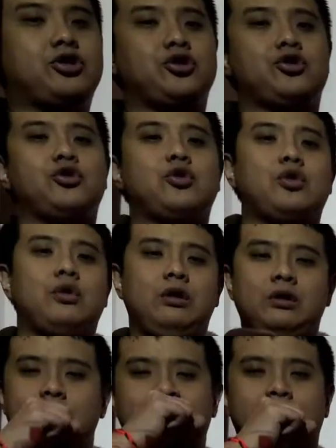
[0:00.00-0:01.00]
to
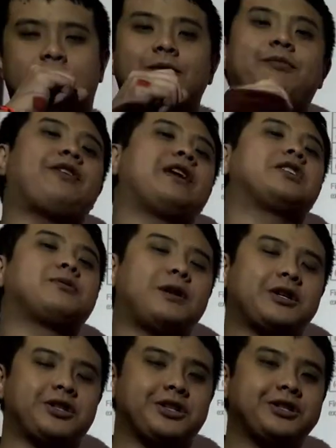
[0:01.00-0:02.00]
simplify
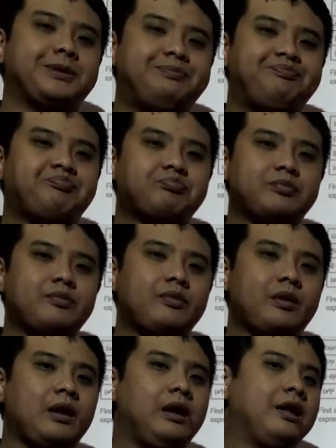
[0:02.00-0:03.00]
expressions
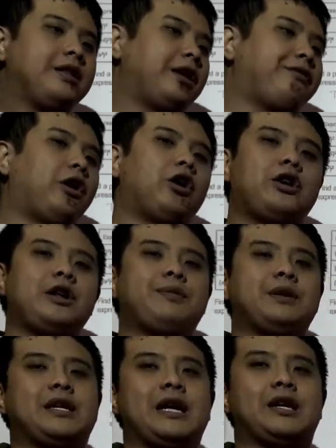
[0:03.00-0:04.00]
that have already
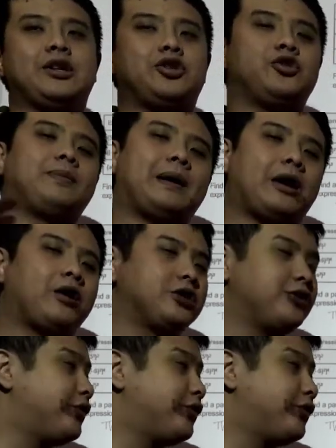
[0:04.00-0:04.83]
been taken to a power.